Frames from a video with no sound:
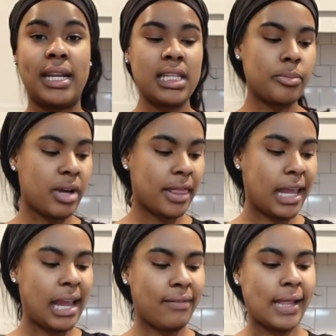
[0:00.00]
this month
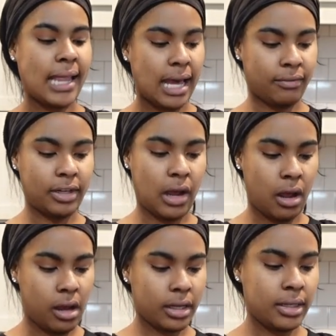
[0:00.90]
they have a lot of
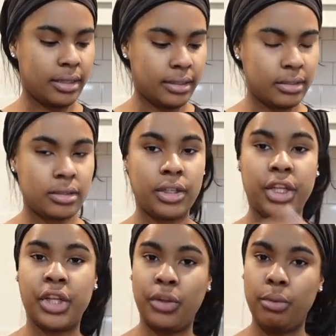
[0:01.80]
dog
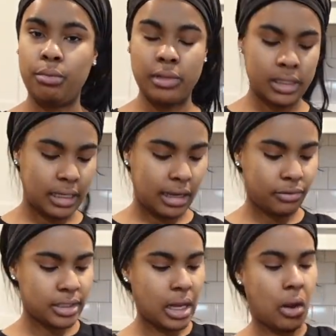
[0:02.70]
cute stuff,
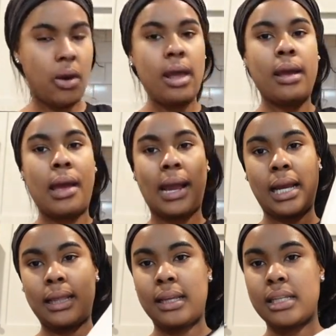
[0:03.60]
so I
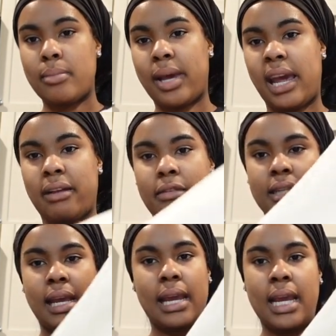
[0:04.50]
got this bag for
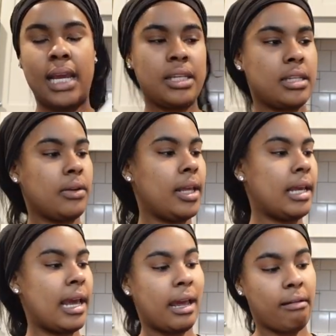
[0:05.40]
Zane just so he could
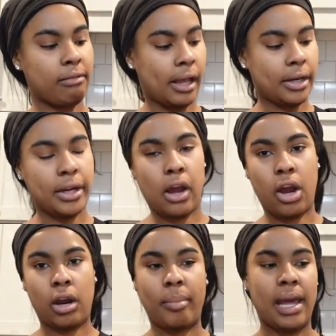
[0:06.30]
have like a
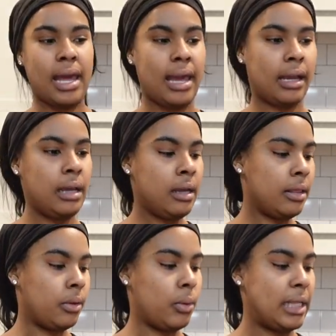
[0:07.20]
dog bag.
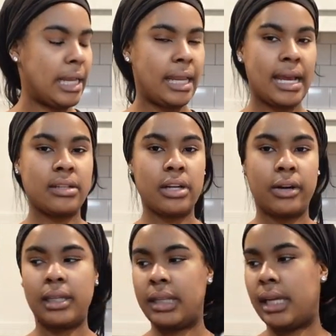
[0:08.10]
The one that he has
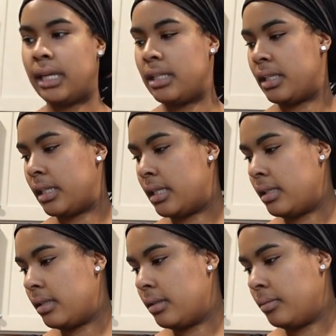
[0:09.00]
currently is just